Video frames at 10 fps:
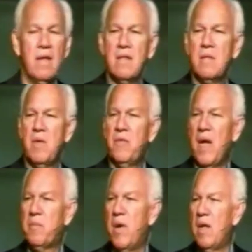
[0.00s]
Matter of
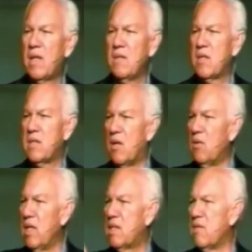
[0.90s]
fact, Paul gives us a whole
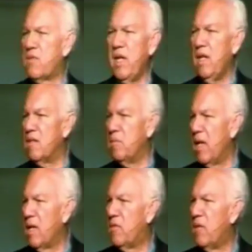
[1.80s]
list of things,
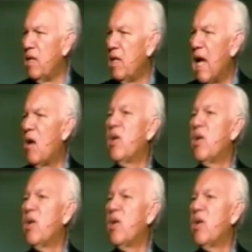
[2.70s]
man, of how he